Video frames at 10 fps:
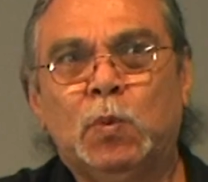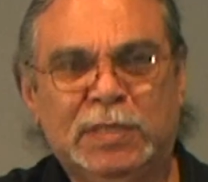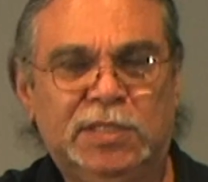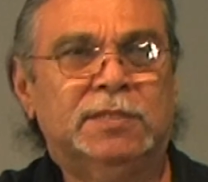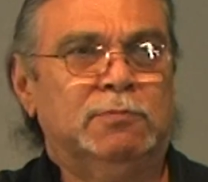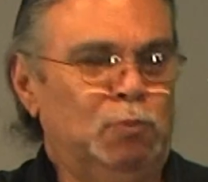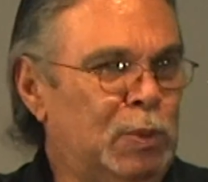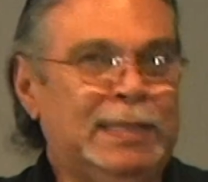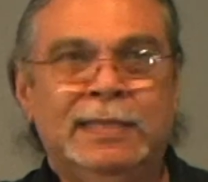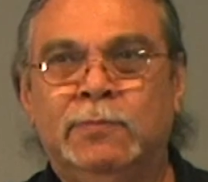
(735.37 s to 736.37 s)
which
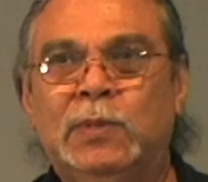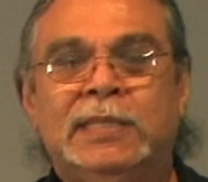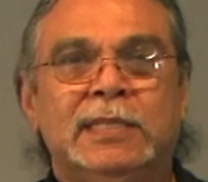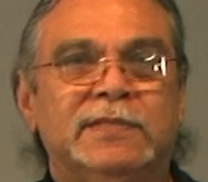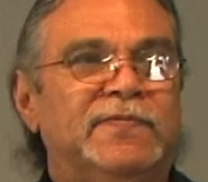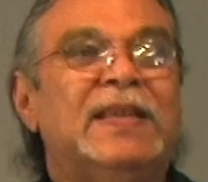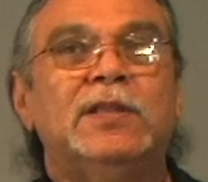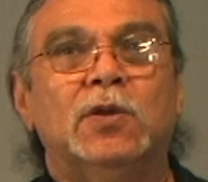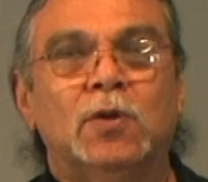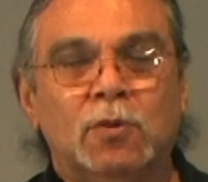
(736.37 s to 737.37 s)
with this
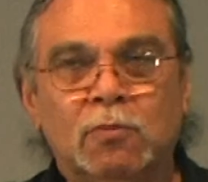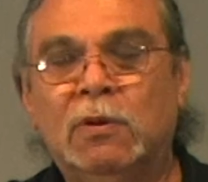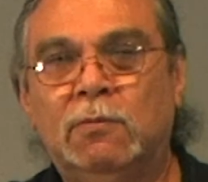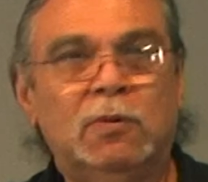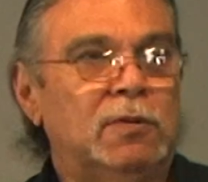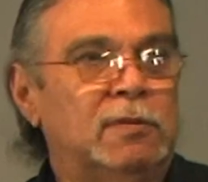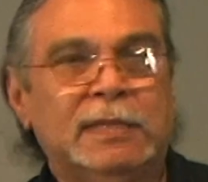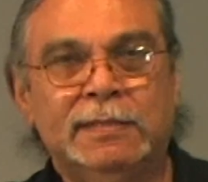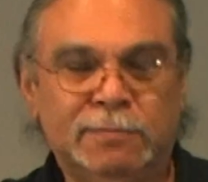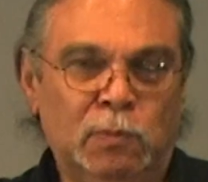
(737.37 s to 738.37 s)
video will
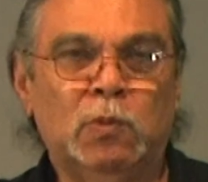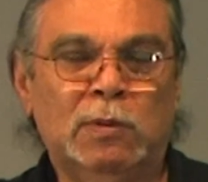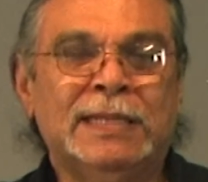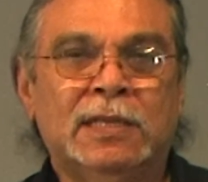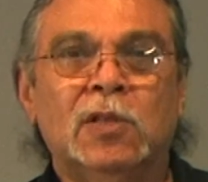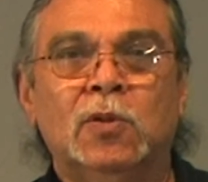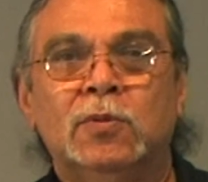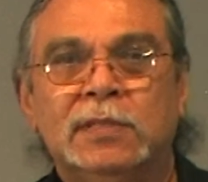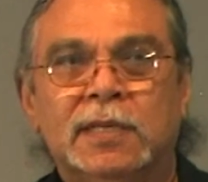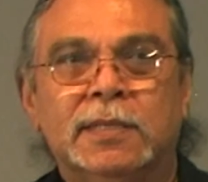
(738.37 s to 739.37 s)

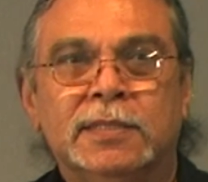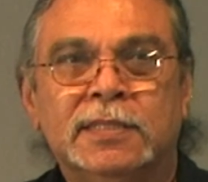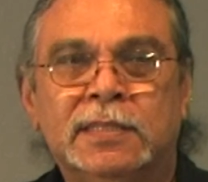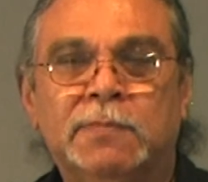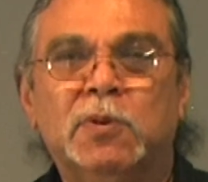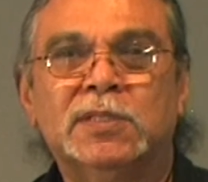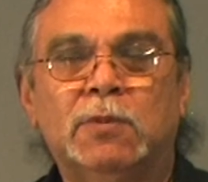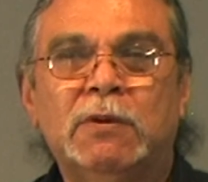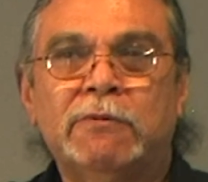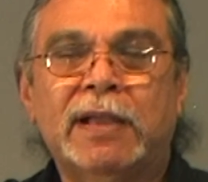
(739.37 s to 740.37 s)
include the books
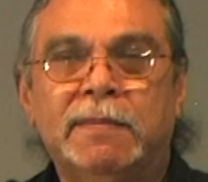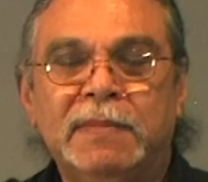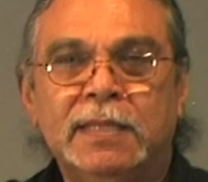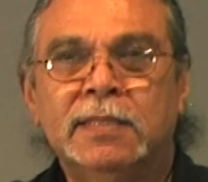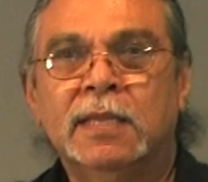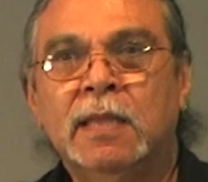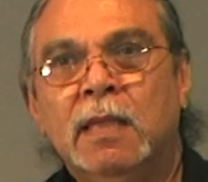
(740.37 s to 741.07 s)
that we recommend.